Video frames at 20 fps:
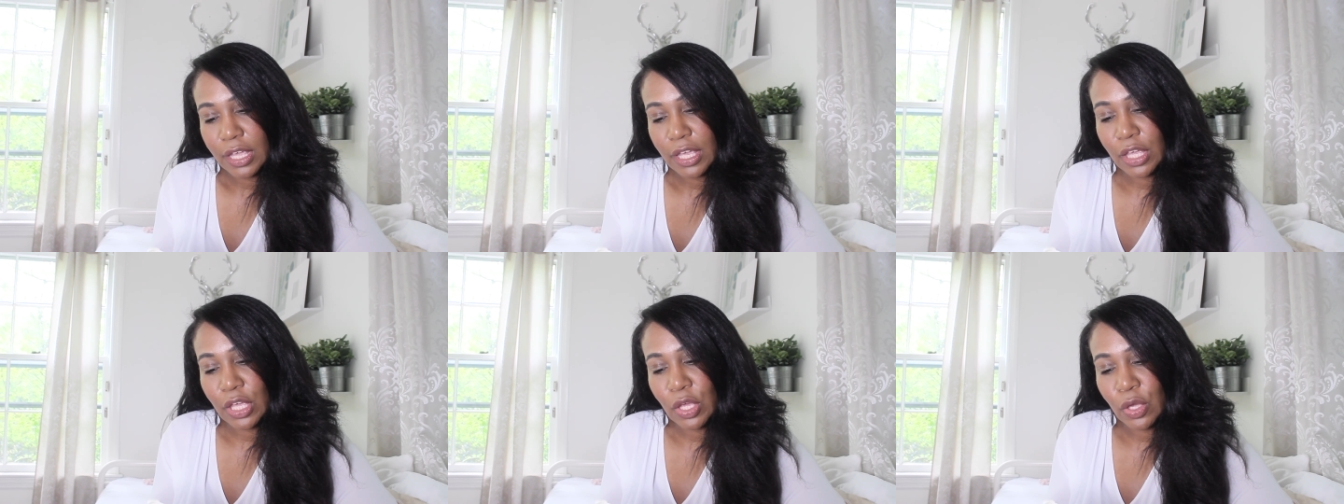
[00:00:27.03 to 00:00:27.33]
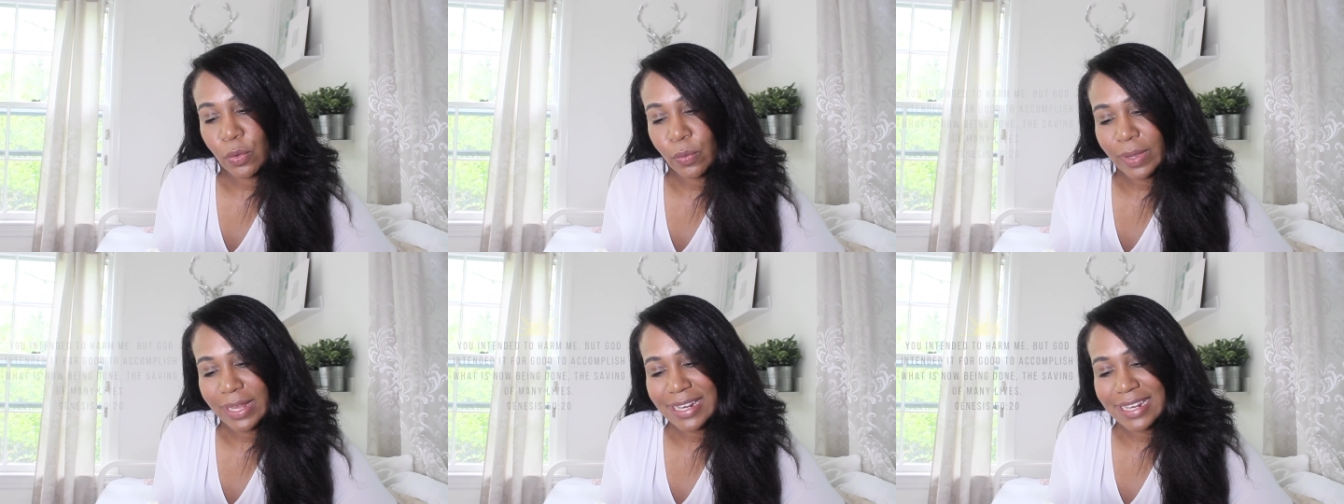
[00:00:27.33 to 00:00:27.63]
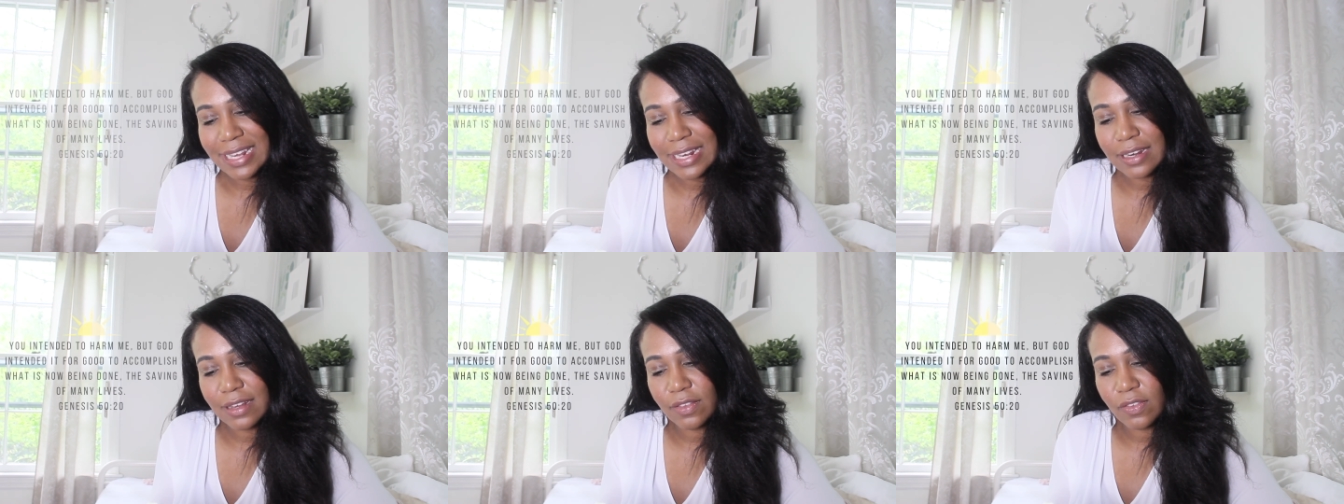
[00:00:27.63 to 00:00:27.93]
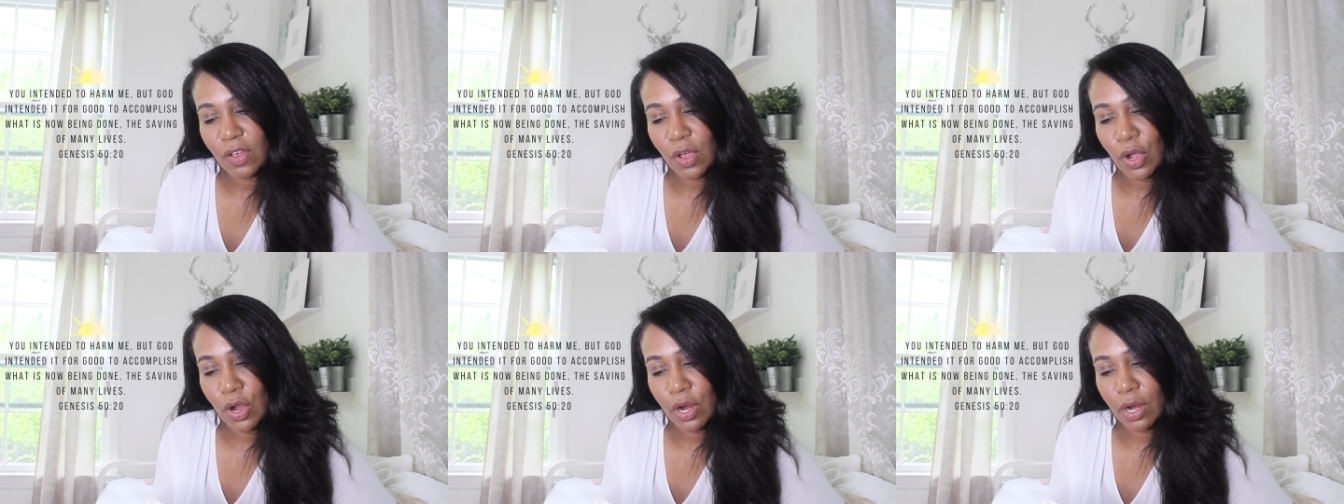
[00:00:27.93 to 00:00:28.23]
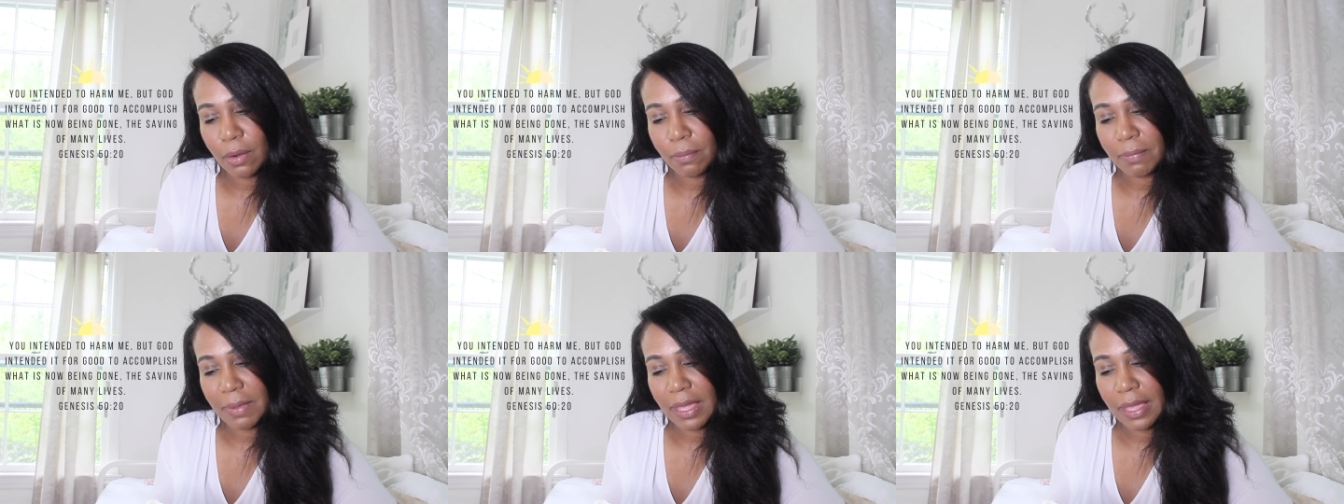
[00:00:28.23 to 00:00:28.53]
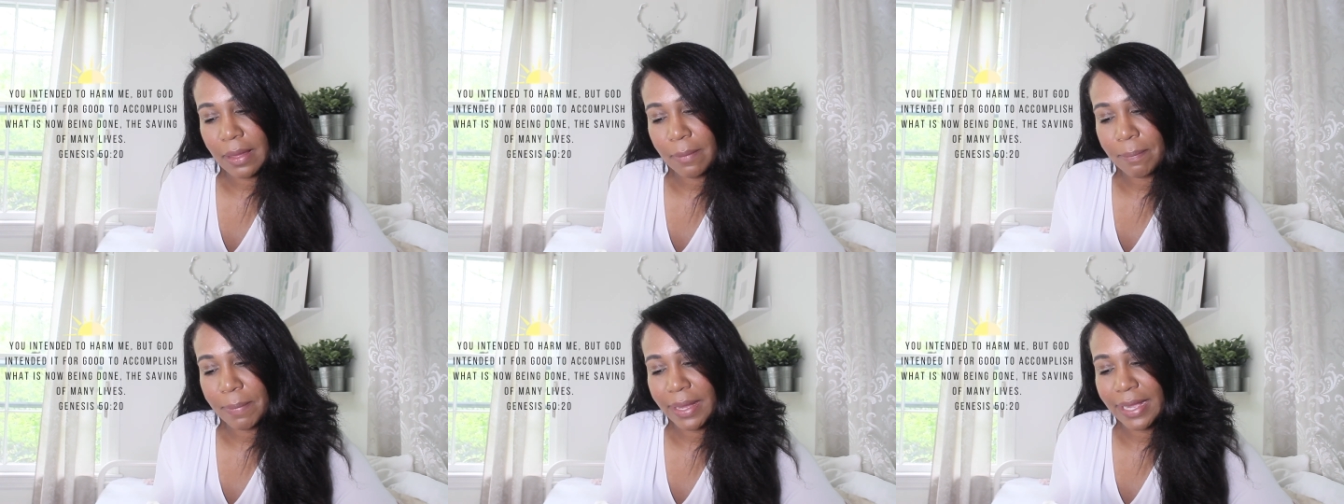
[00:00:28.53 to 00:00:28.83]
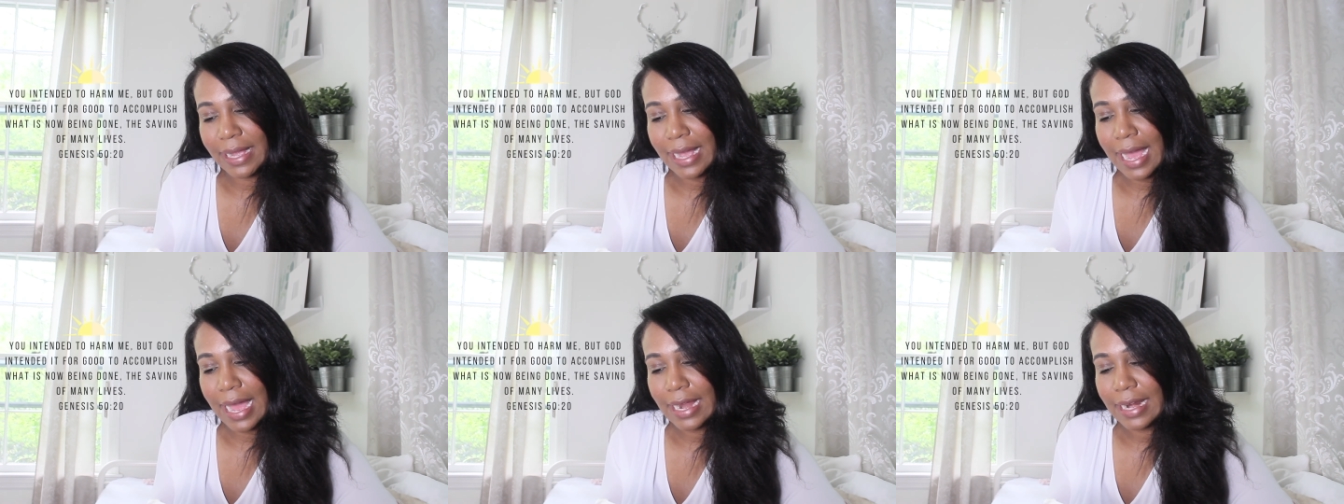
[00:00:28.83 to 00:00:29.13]
You intended to harm me,
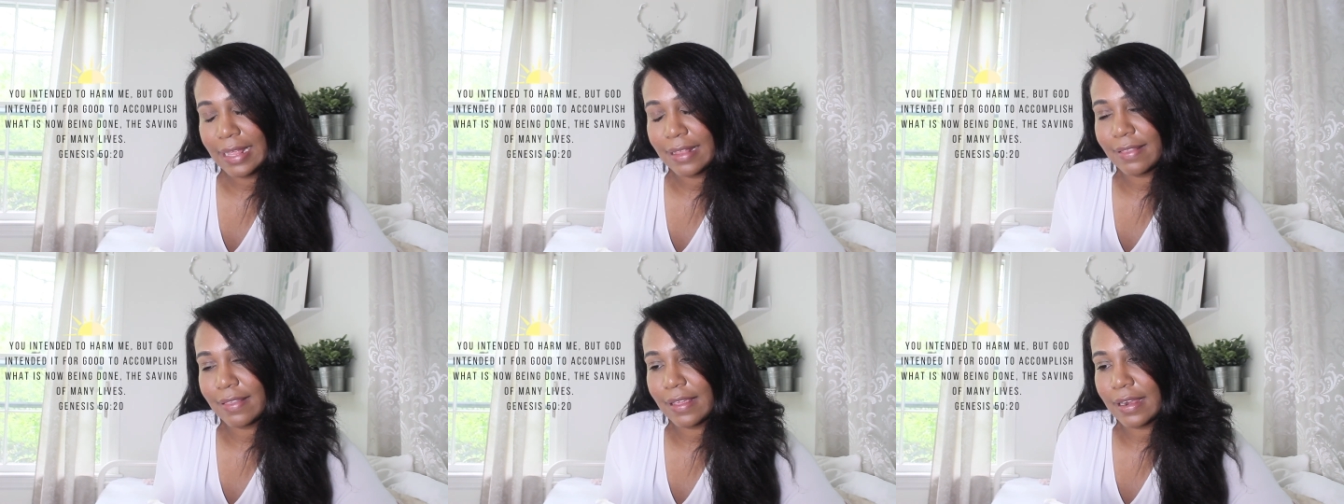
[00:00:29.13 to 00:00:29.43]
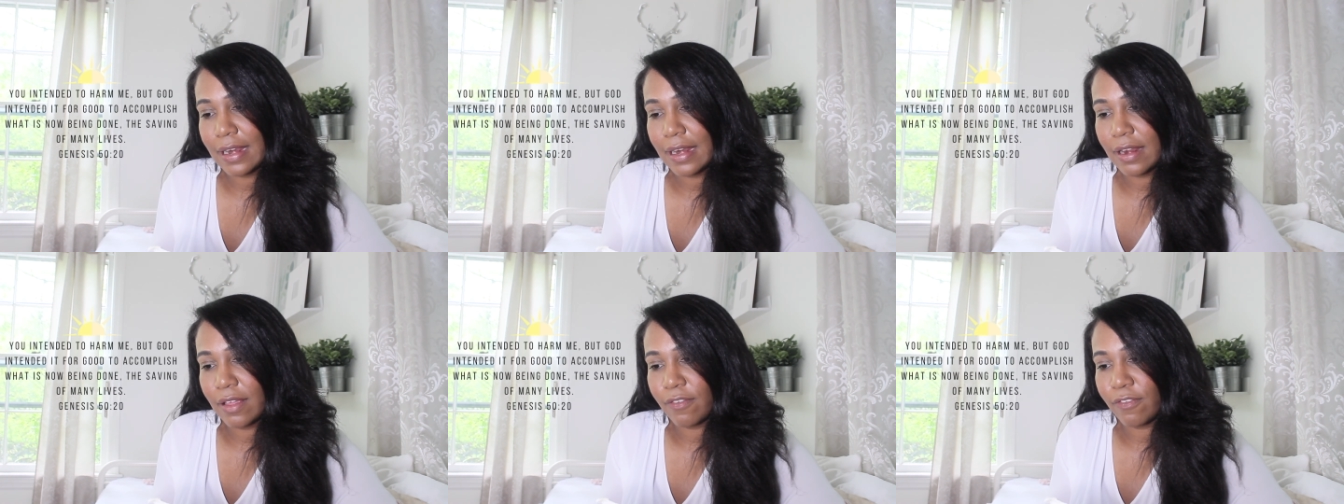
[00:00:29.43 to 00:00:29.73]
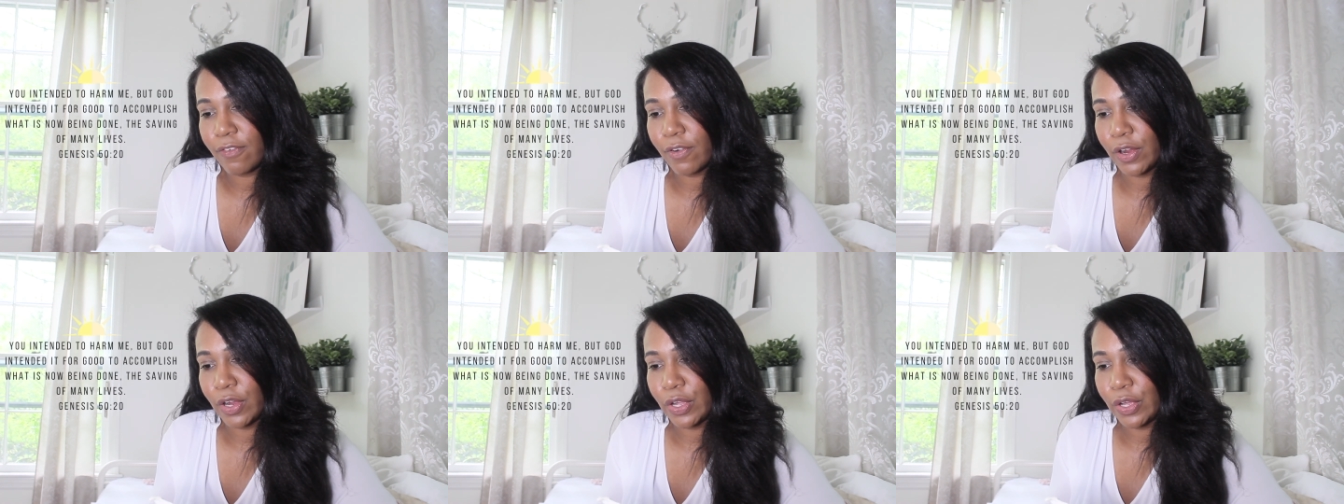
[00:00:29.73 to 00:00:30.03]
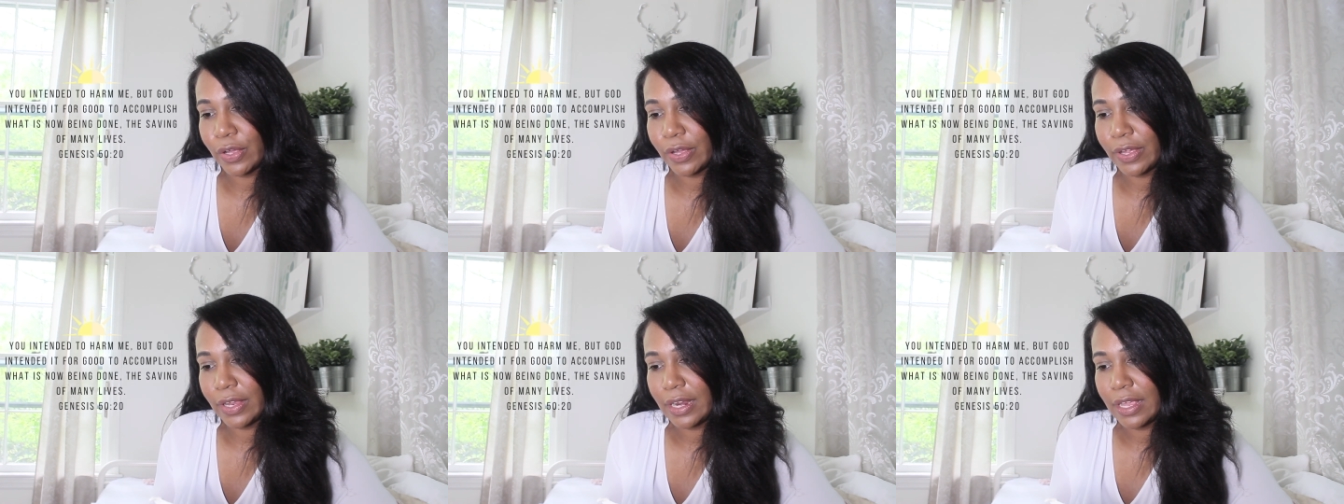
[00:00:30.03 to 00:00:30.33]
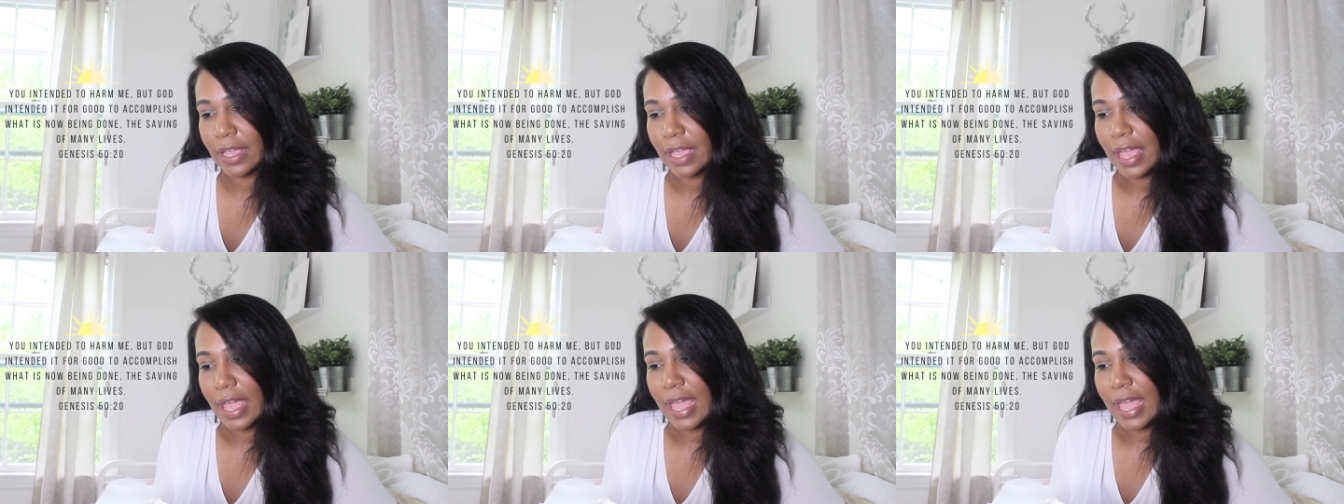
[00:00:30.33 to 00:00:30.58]
but God intended it for good.